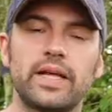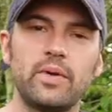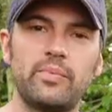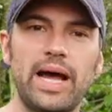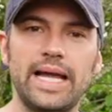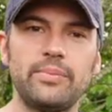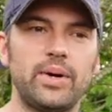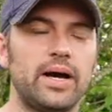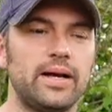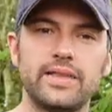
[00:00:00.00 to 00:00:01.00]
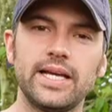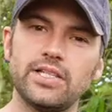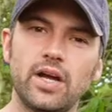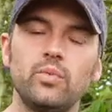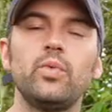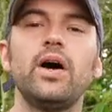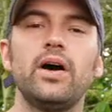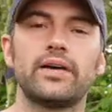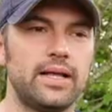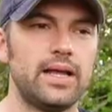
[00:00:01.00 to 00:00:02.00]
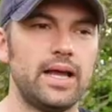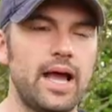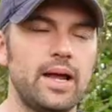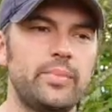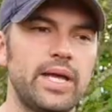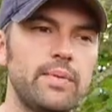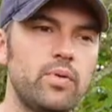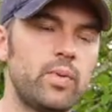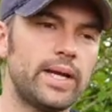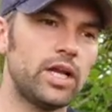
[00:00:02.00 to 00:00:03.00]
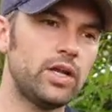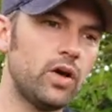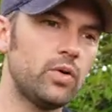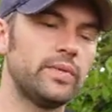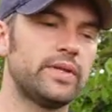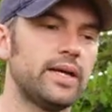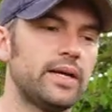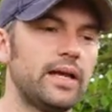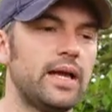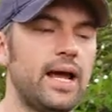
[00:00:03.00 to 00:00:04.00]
They were paper. They don't work. And people went along with it.